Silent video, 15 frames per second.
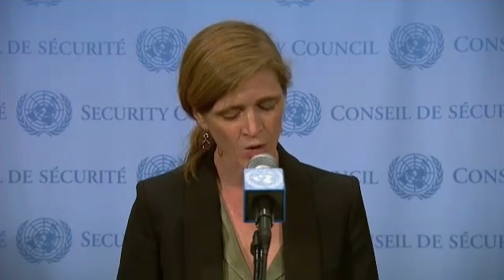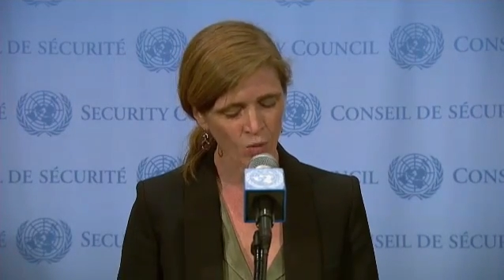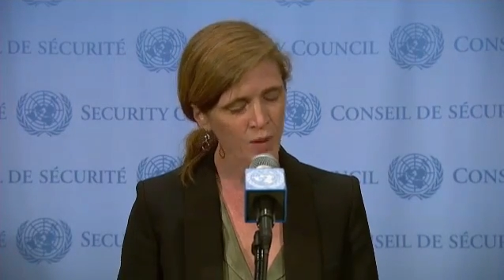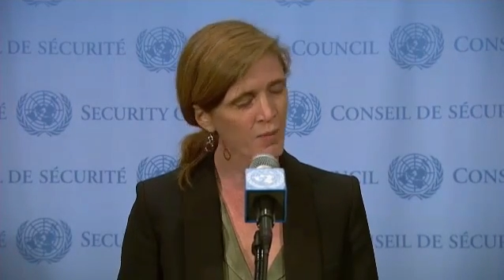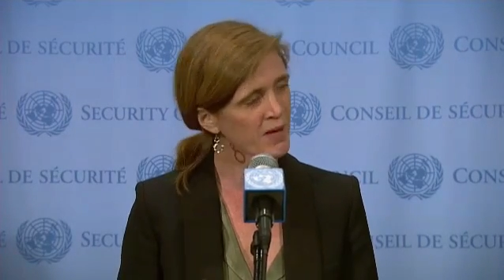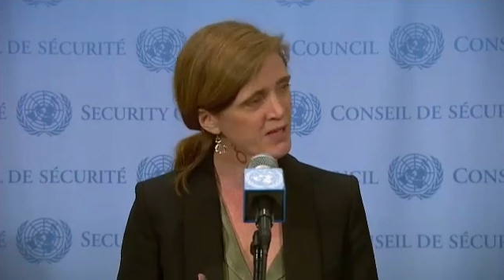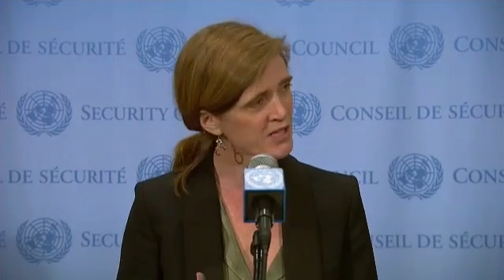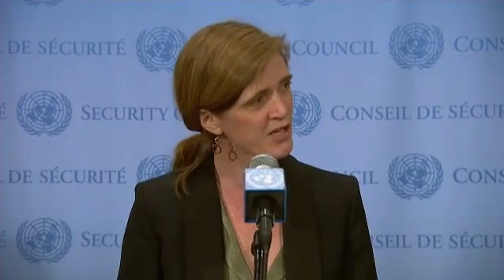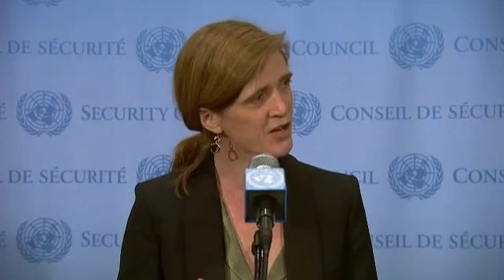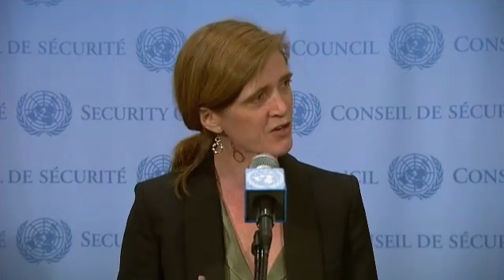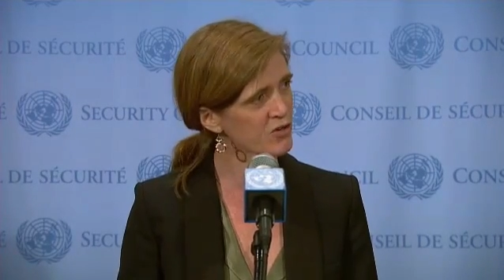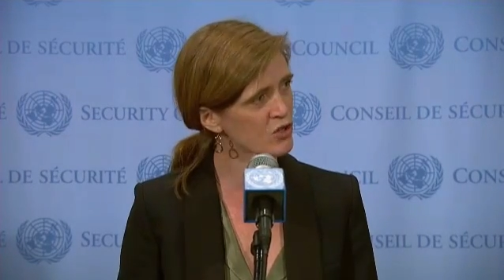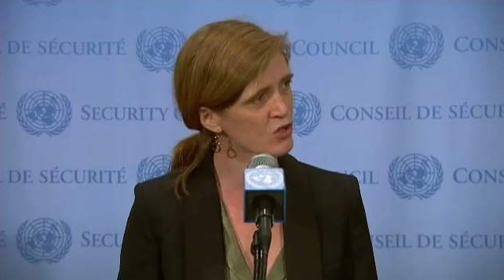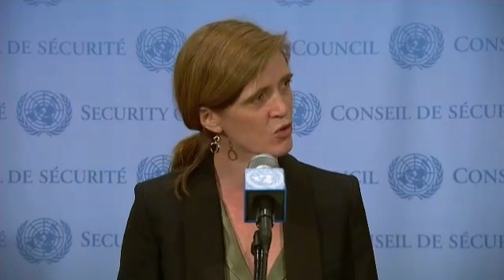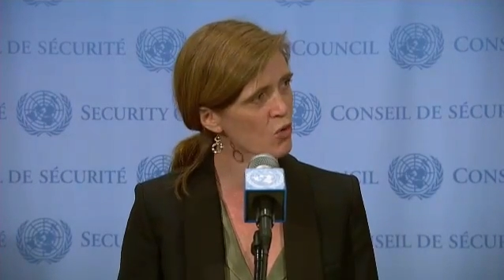we must
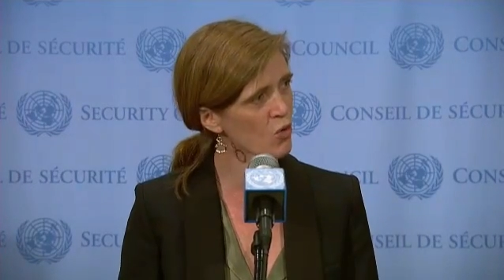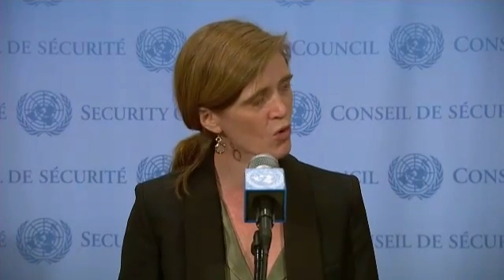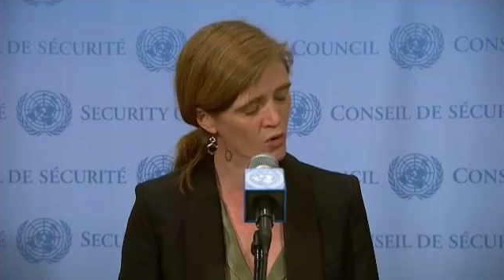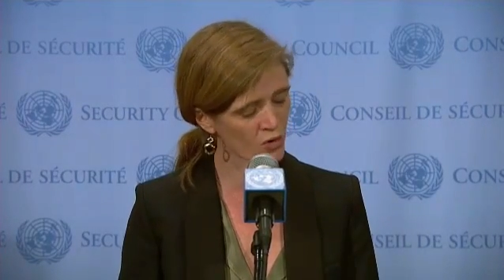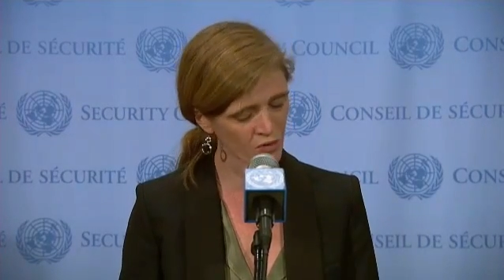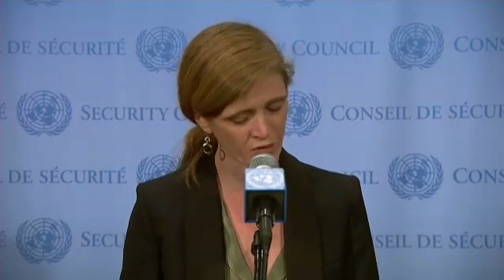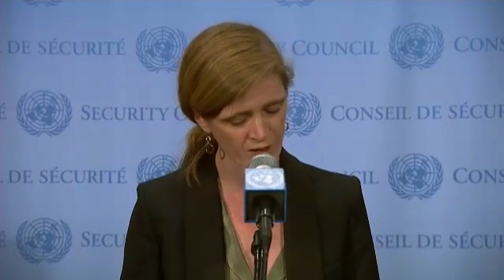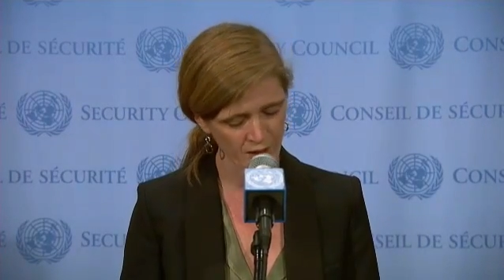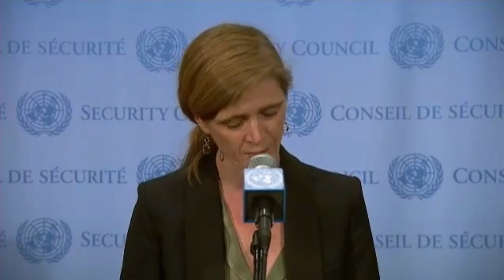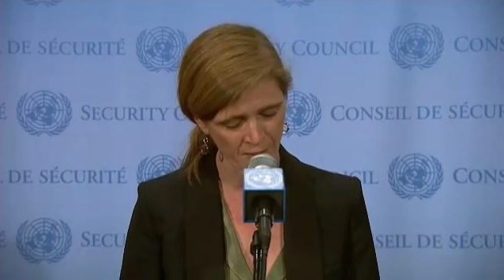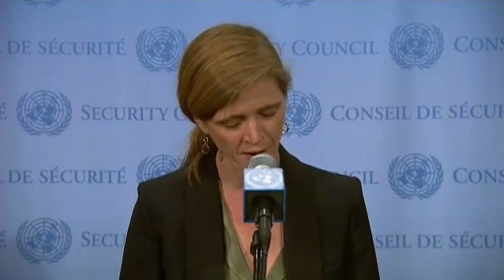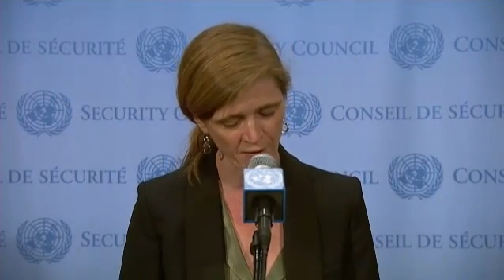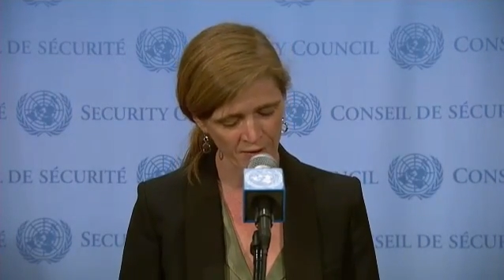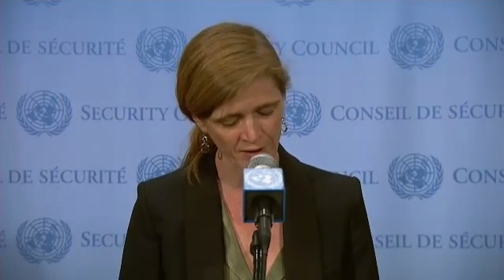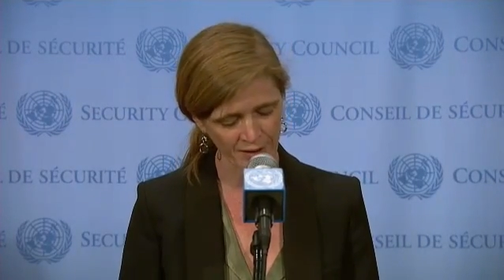underscore the
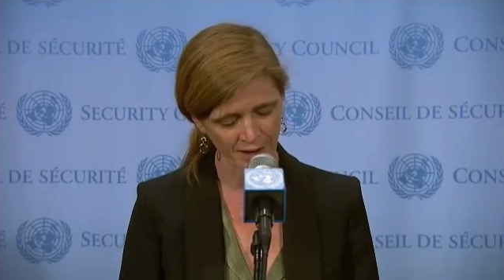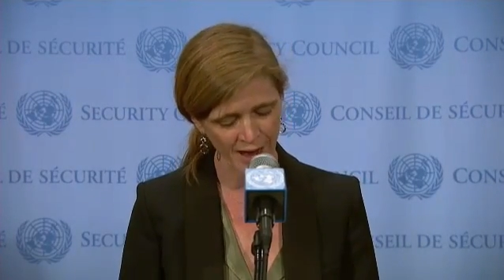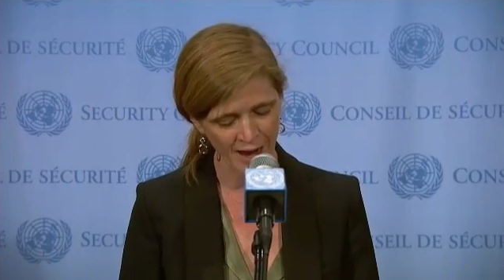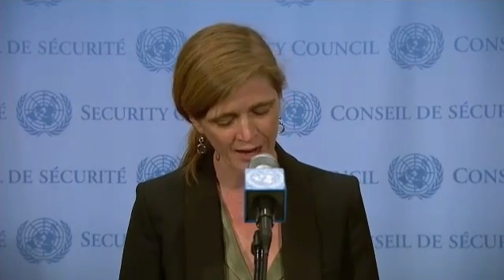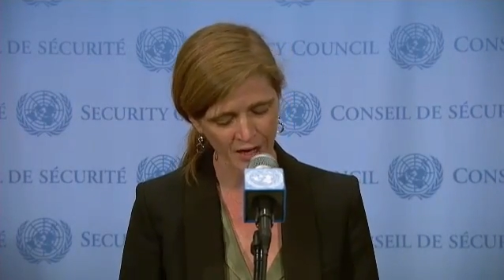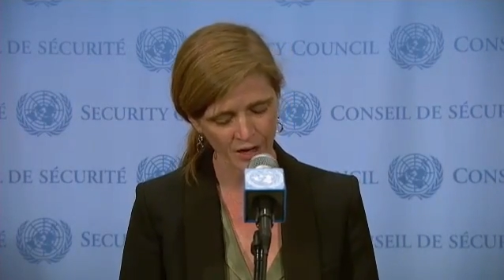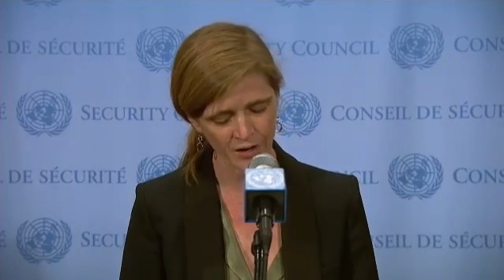apparent lack